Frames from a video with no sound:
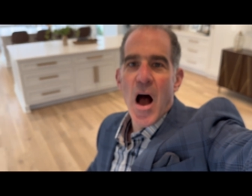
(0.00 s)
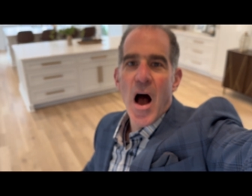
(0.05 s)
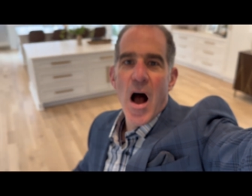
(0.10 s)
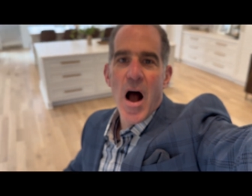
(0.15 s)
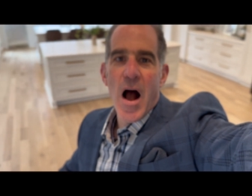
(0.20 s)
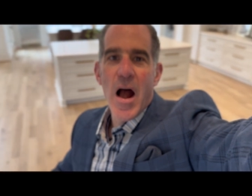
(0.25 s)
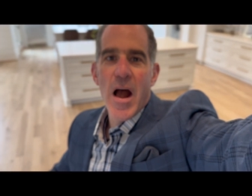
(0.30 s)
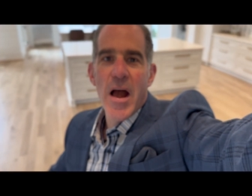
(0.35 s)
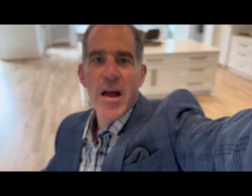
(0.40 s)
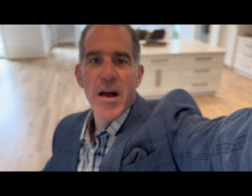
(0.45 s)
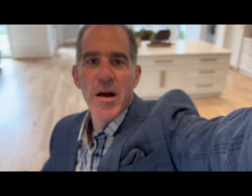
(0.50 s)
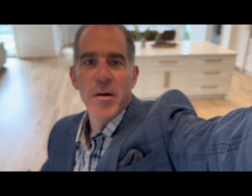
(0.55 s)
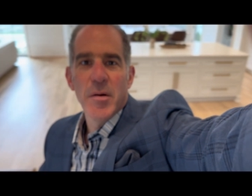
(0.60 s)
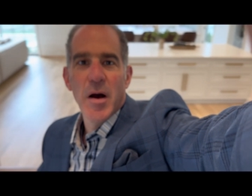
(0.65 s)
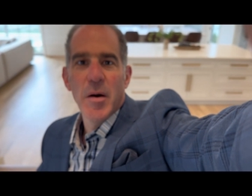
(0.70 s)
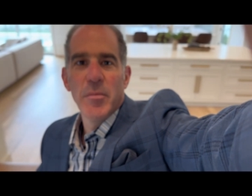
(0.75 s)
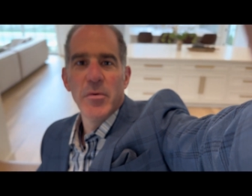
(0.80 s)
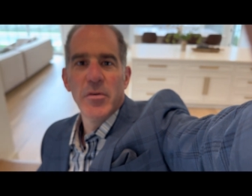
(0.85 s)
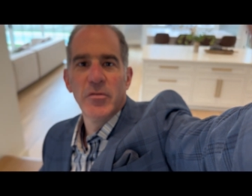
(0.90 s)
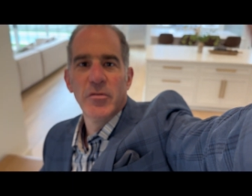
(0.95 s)
I am
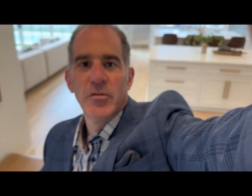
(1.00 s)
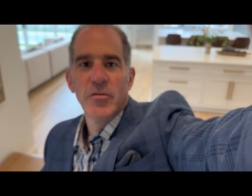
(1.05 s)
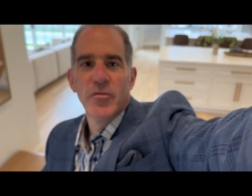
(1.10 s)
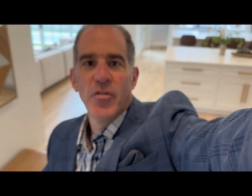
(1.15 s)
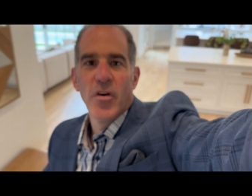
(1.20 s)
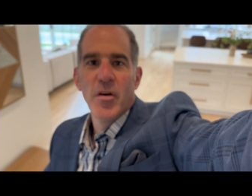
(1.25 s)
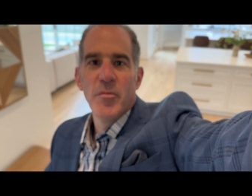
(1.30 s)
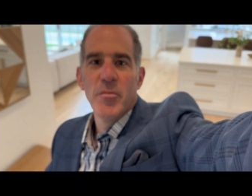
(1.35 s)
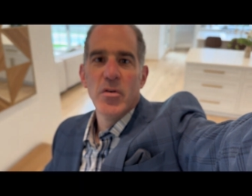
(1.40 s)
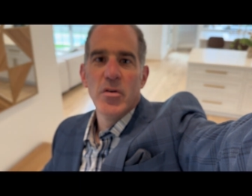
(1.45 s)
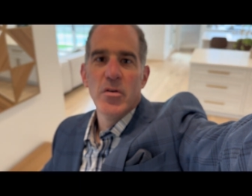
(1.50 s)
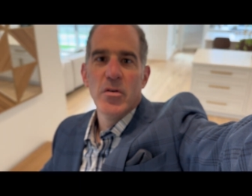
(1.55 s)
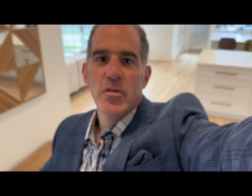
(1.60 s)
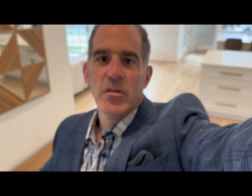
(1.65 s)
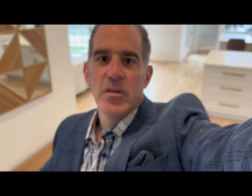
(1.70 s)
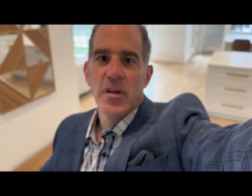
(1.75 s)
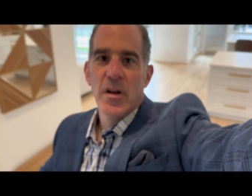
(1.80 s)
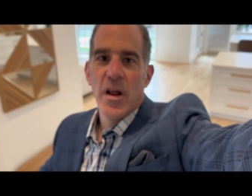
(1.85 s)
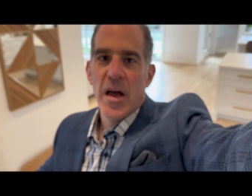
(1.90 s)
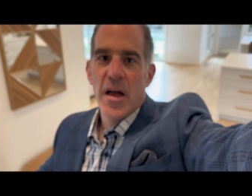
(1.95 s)
coming from
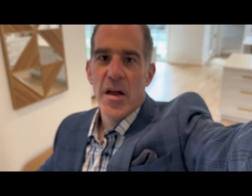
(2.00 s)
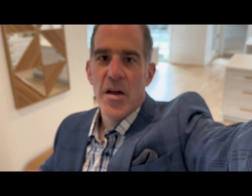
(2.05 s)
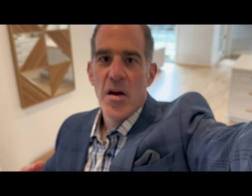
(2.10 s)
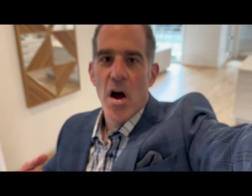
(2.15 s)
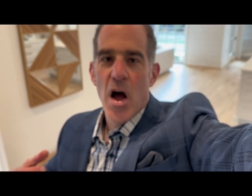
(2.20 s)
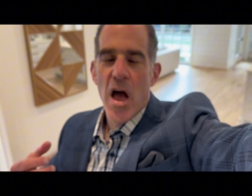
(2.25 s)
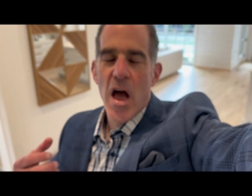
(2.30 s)
you today.